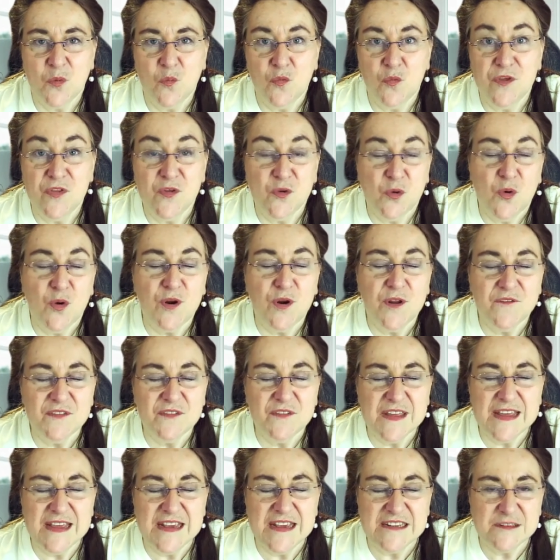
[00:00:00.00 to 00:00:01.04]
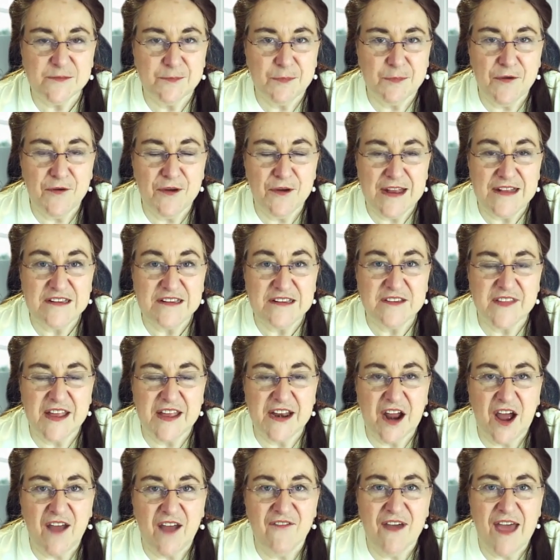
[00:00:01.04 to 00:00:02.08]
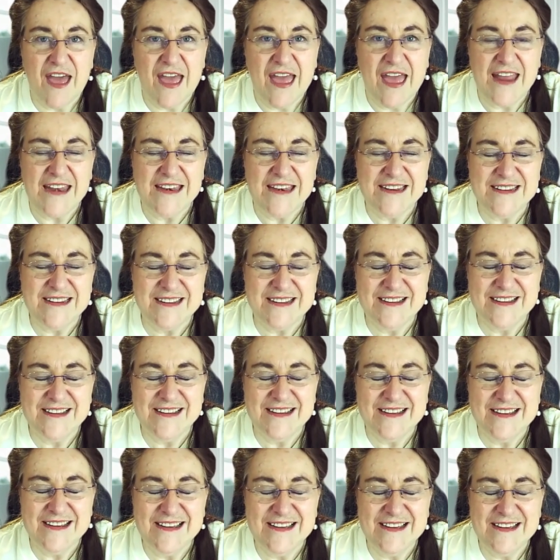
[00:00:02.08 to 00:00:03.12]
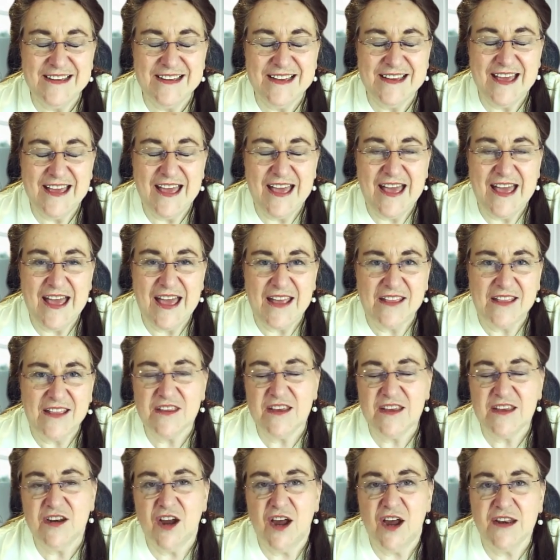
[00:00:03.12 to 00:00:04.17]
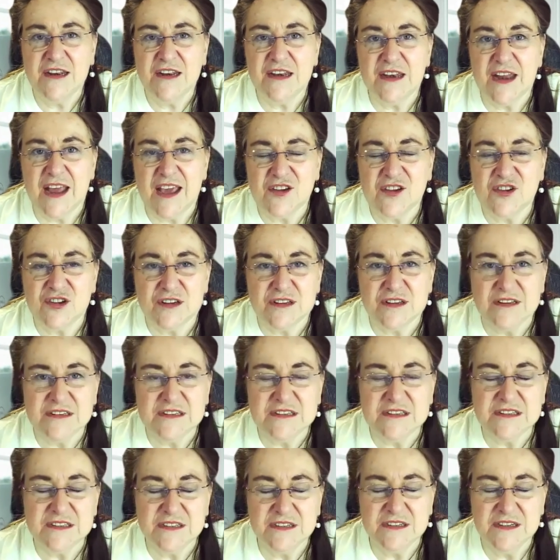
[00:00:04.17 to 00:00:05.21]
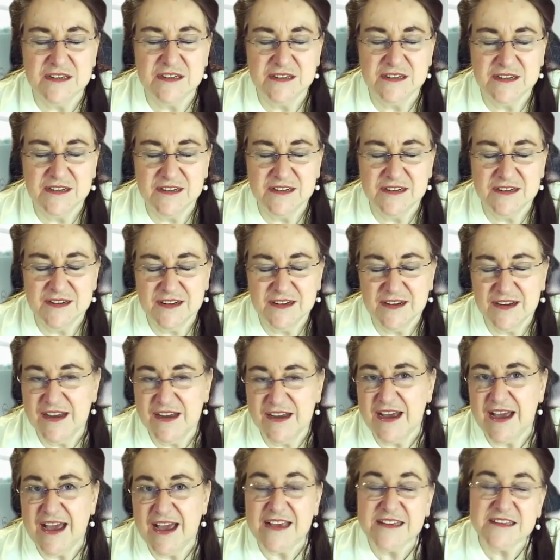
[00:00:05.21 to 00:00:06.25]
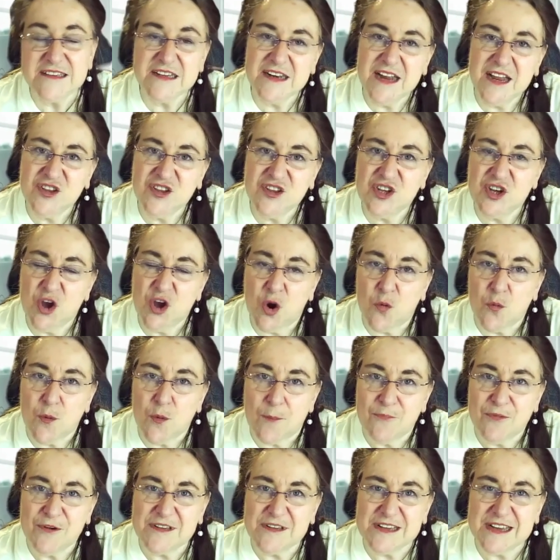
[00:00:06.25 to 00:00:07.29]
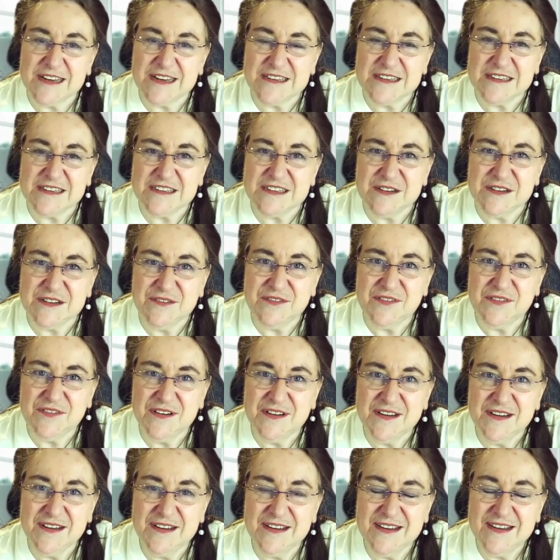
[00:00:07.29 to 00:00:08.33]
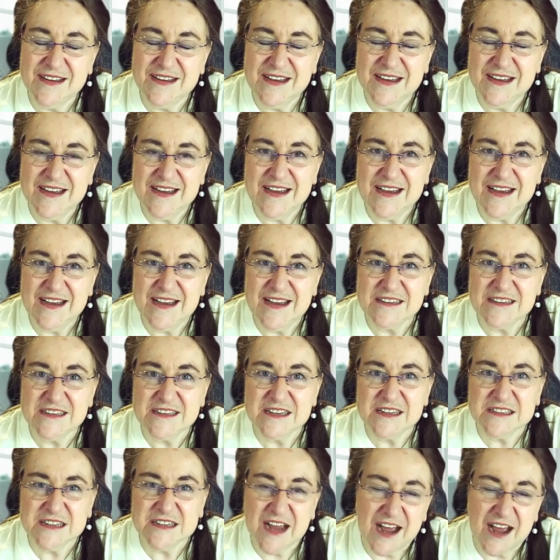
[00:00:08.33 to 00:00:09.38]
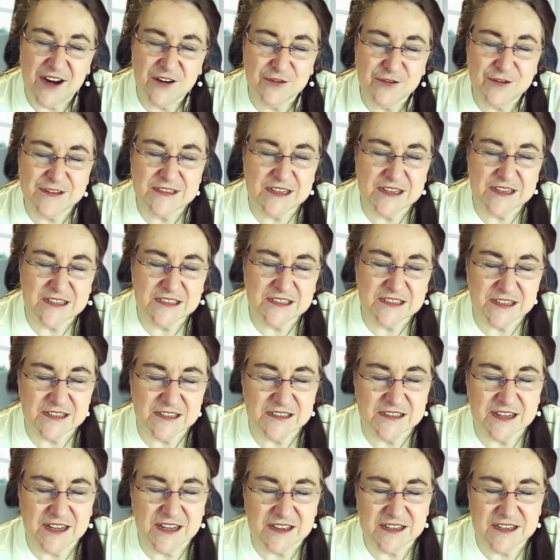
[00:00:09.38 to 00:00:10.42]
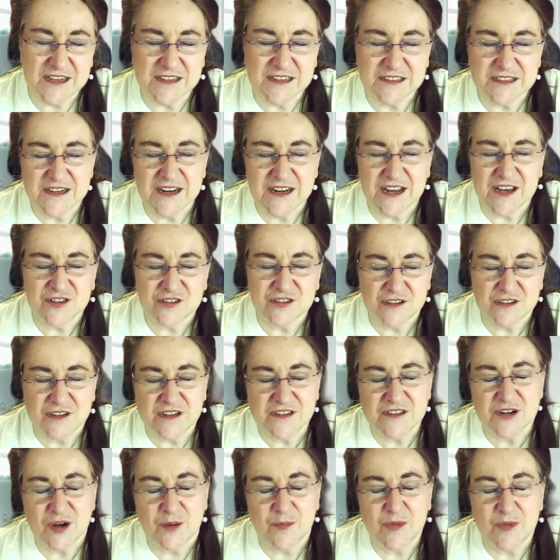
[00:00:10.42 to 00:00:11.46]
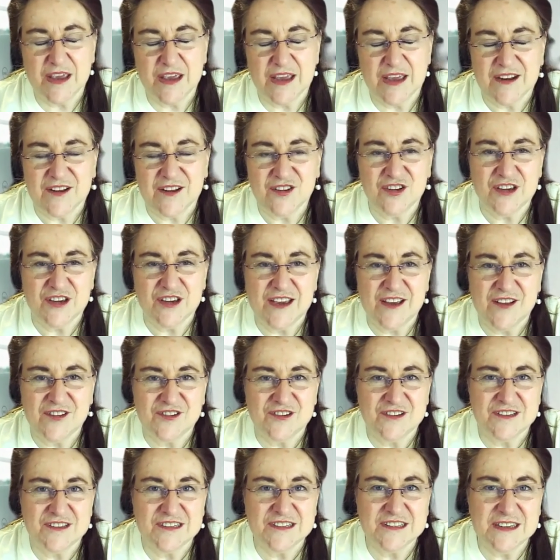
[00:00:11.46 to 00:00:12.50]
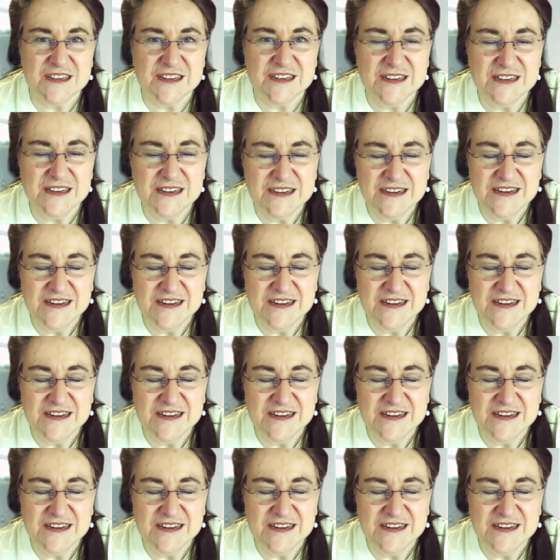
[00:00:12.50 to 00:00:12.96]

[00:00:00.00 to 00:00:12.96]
With all of the experience that I've had at the United Nations, as an NGO representative, as a data assistant at the International Atomic Energy Agency,